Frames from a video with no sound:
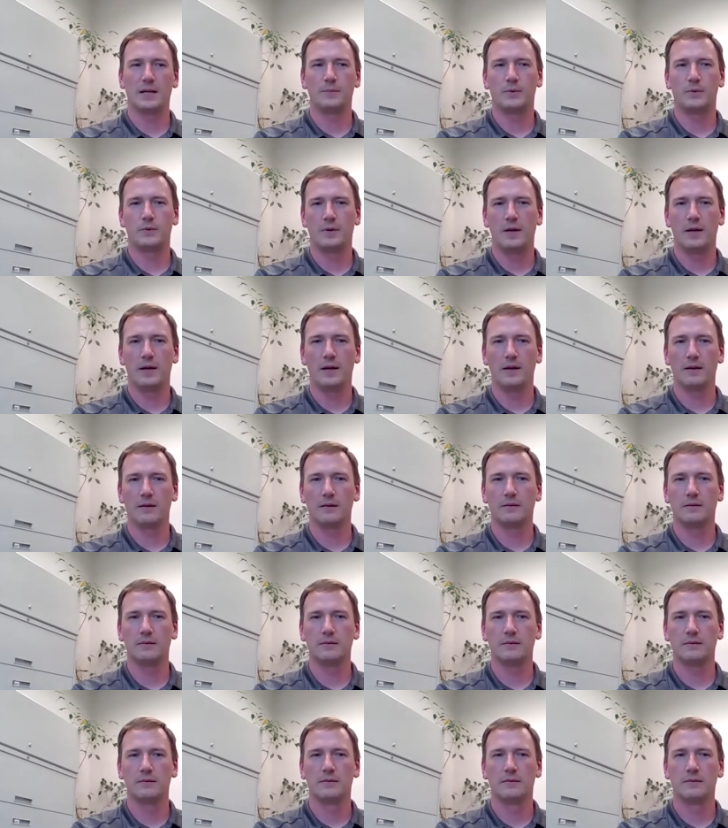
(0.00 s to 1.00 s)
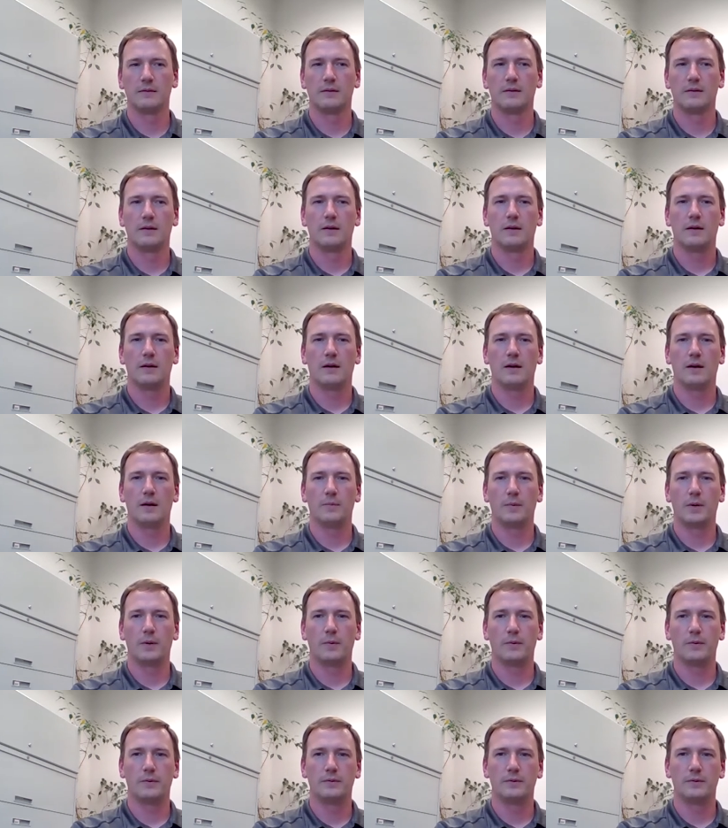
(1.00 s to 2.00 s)
training. I
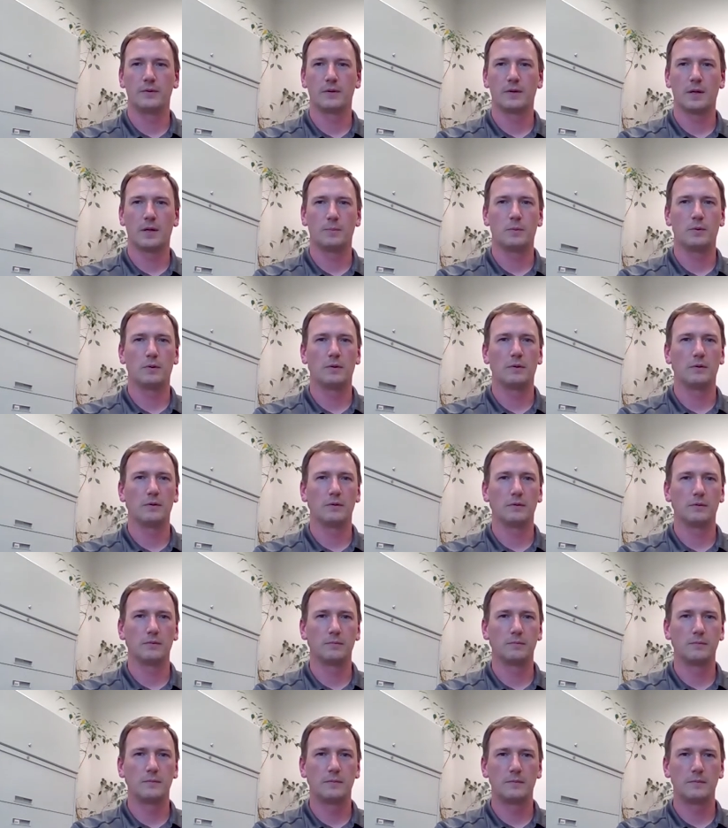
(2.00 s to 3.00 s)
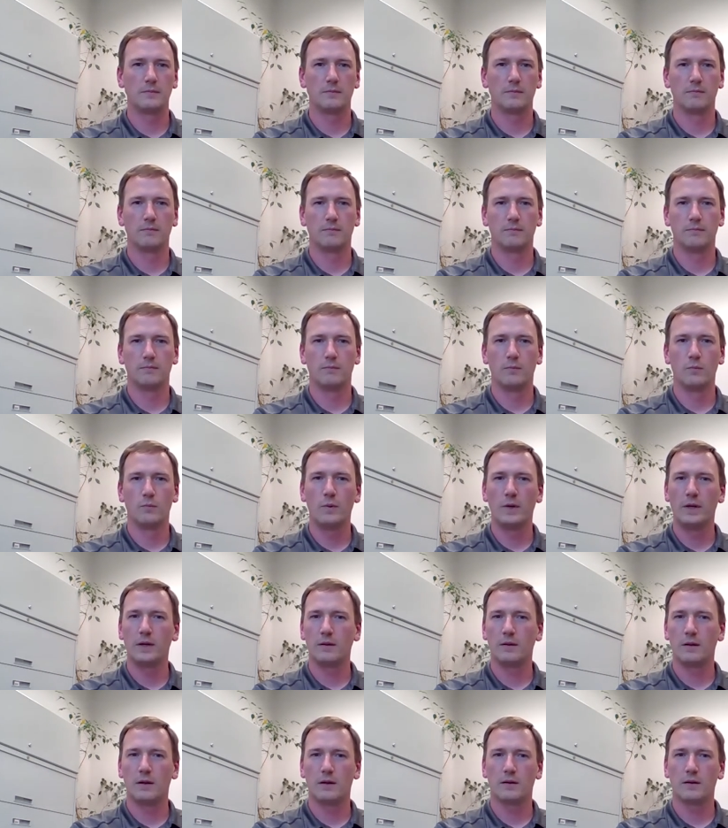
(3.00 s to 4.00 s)
went to a couple
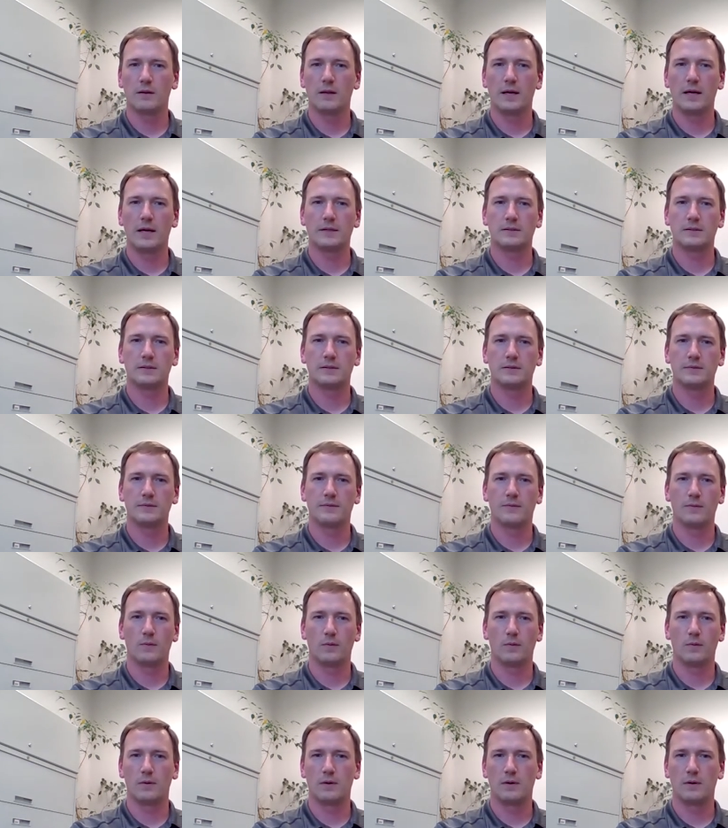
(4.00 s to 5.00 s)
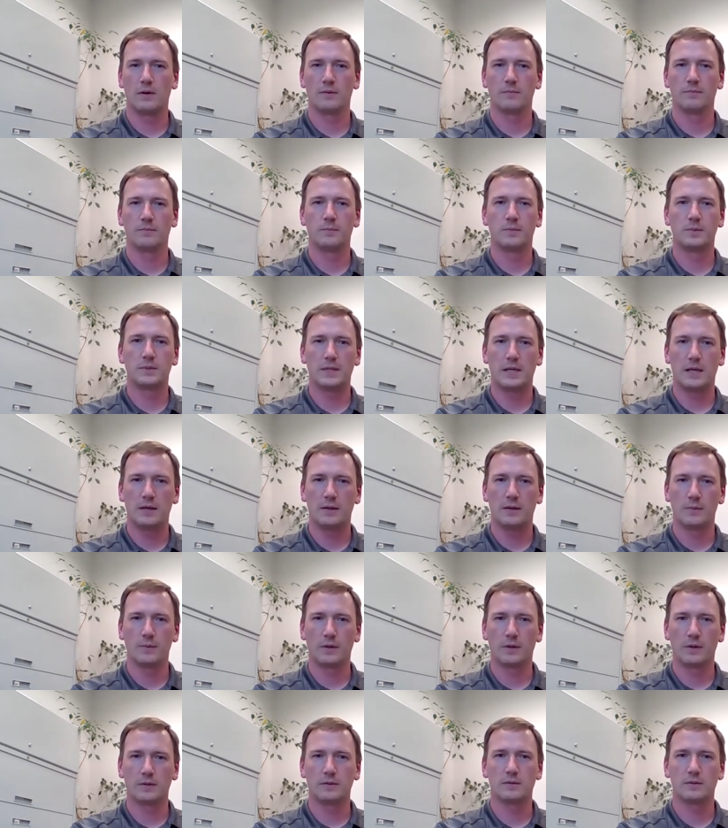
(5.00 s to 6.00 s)
week-long classes for
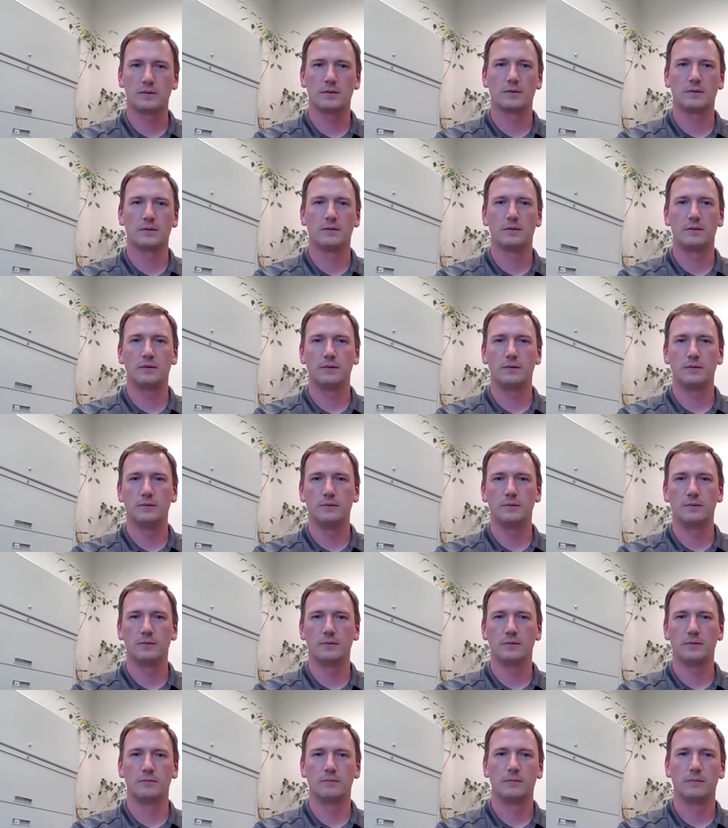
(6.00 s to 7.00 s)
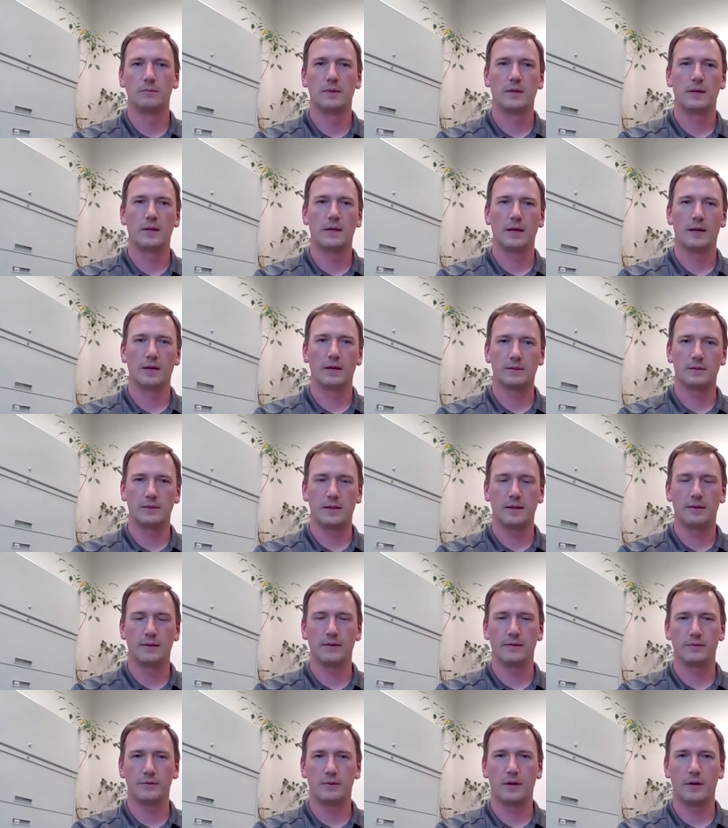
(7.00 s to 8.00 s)
SolidWorks to
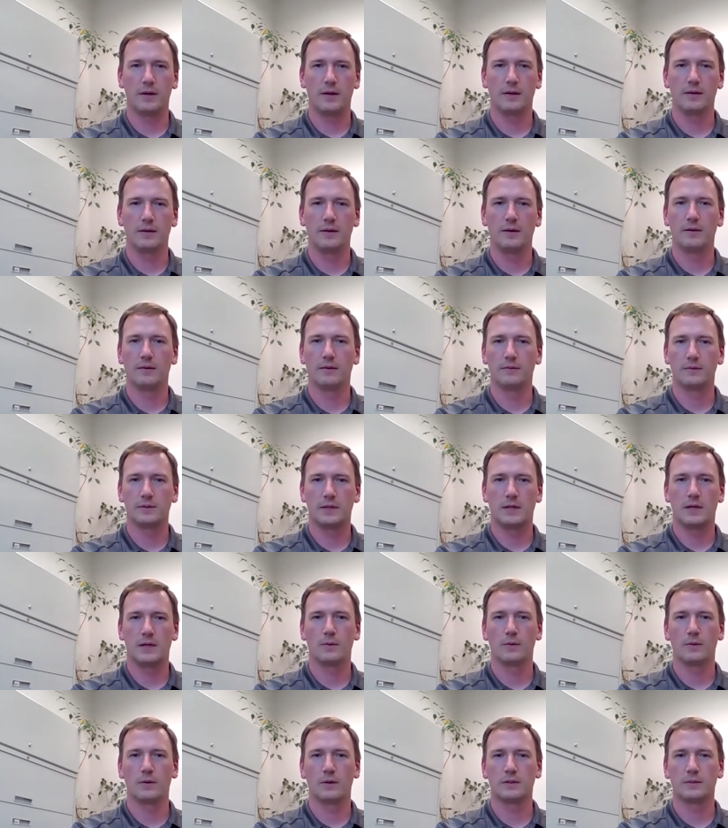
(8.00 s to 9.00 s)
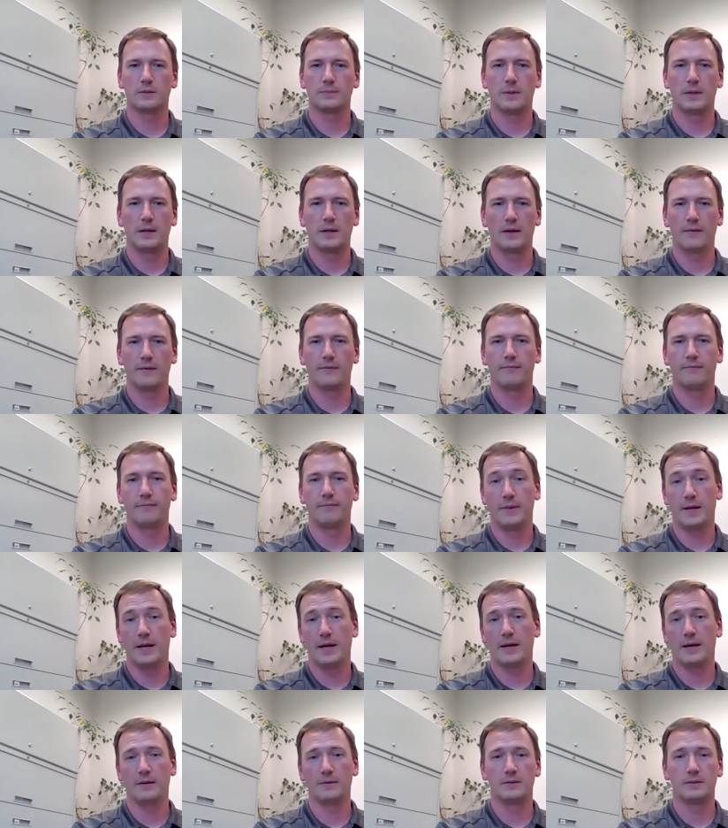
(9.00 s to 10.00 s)
extend the training in SolidWorks, but I've
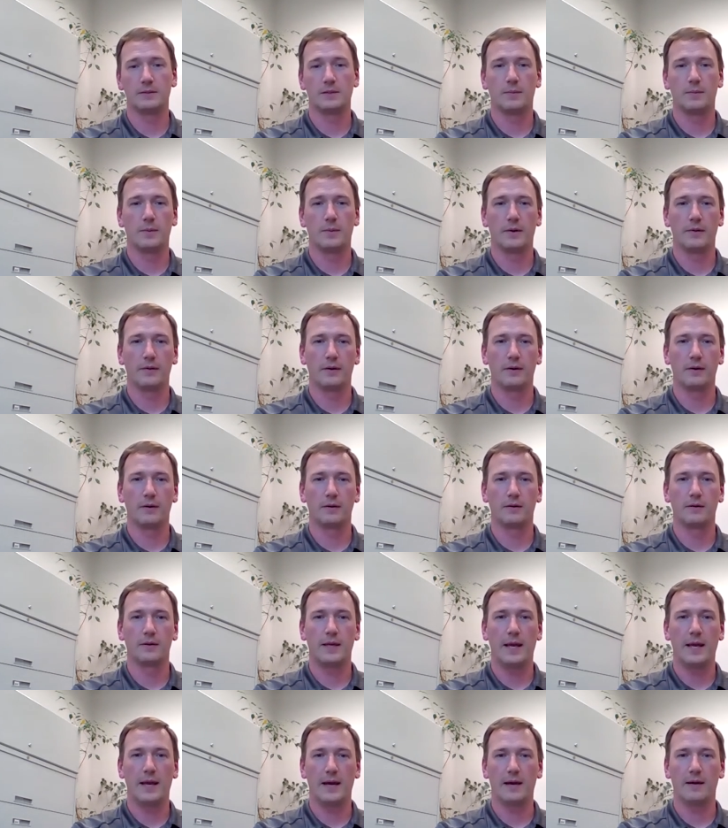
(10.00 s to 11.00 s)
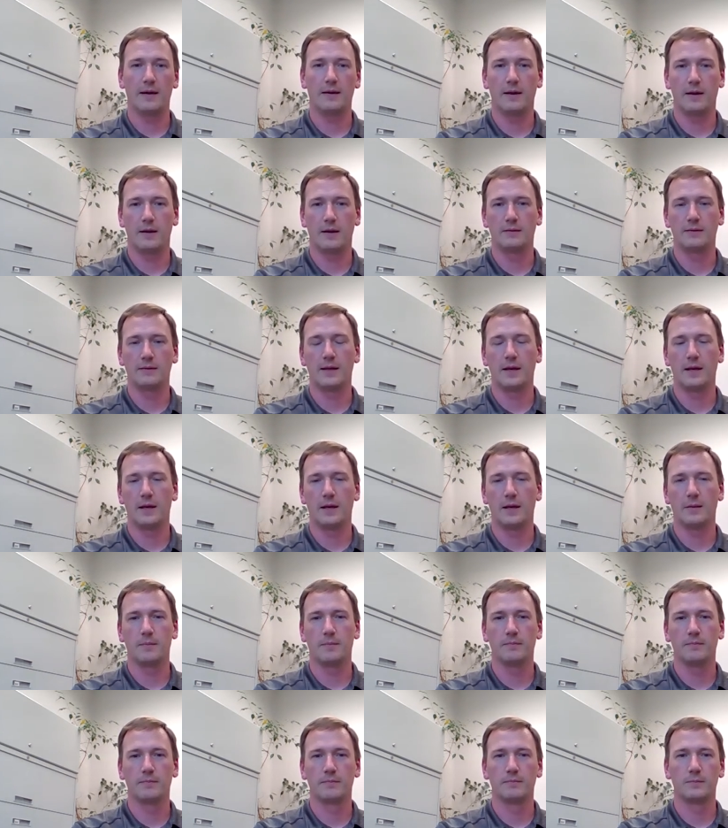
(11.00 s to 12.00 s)
had some other CAD and
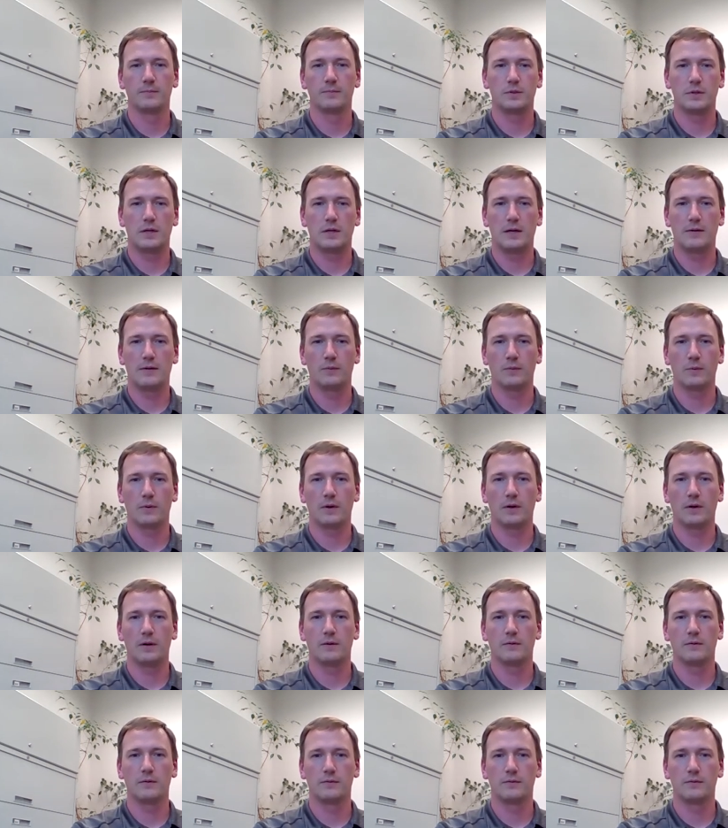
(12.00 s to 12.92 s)
CAM software